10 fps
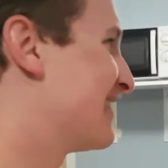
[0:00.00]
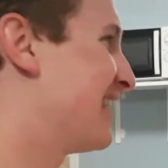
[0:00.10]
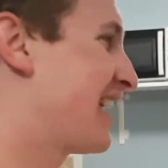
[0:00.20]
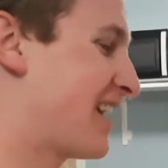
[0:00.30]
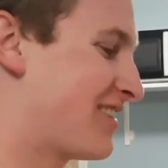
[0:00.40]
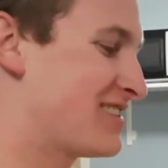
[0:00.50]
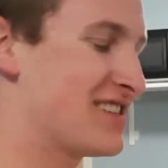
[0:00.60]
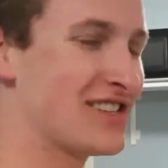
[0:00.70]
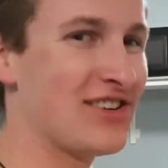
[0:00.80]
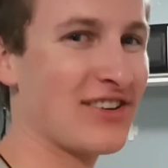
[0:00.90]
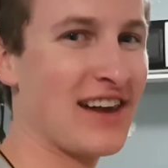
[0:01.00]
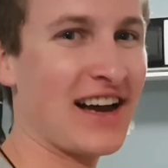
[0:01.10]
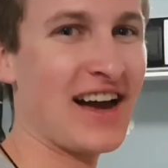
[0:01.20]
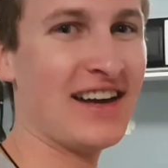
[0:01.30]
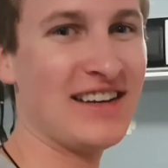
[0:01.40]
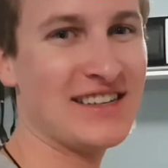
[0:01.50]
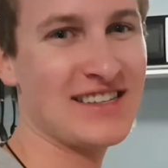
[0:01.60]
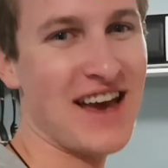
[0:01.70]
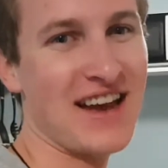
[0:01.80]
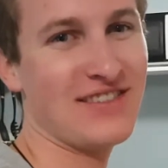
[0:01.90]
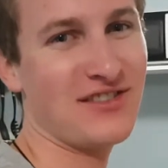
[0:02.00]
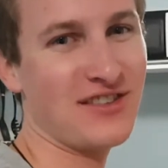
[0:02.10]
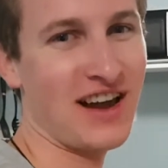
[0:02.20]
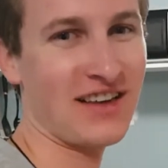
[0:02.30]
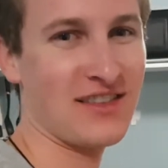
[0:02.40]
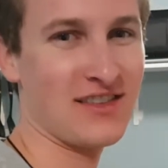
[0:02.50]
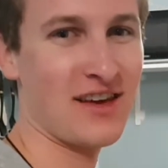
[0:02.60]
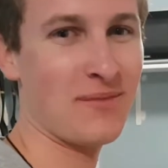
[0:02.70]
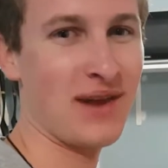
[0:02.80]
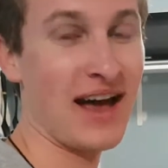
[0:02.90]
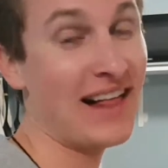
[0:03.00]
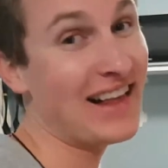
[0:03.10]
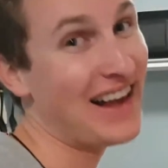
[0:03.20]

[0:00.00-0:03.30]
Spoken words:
Like, how does this look? Like, I need to stand for like the thumbnail.